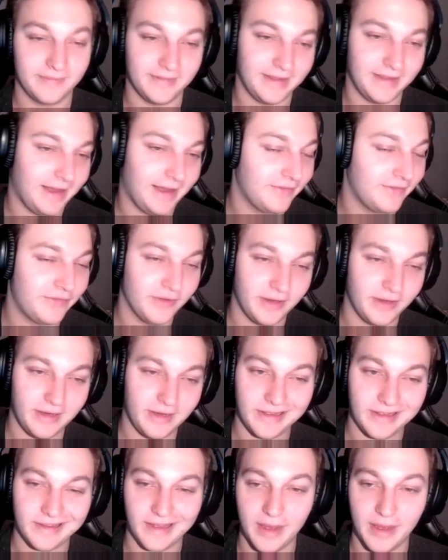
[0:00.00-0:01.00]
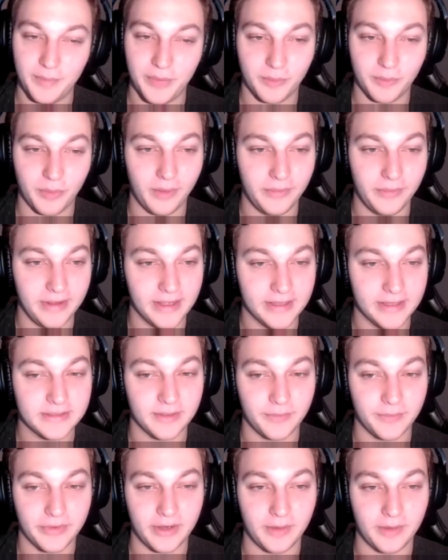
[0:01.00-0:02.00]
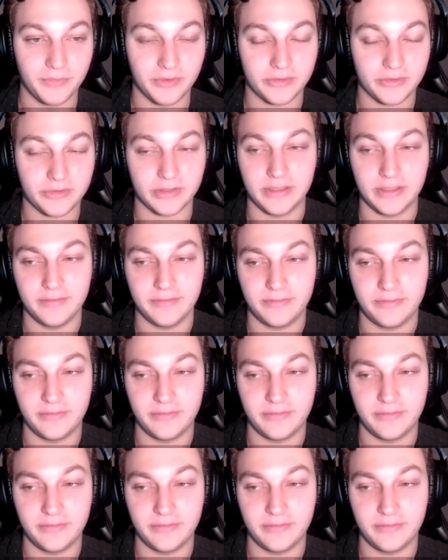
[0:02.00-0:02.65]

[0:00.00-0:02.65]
I feel like Epic probably has something up their sleeve.